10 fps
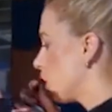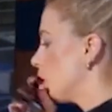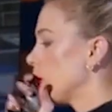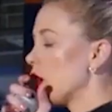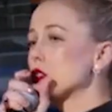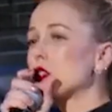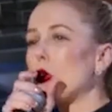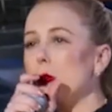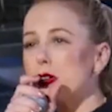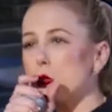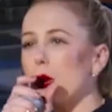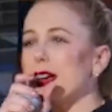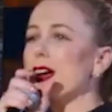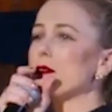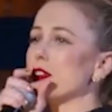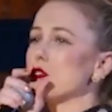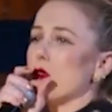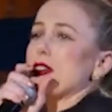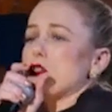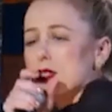You've lost so much weight, every
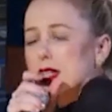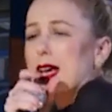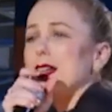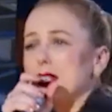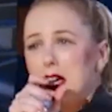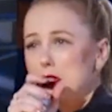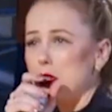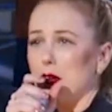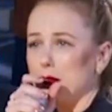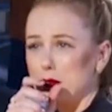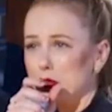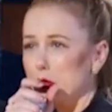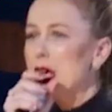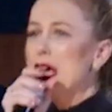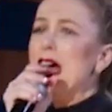dress just cascades off of you.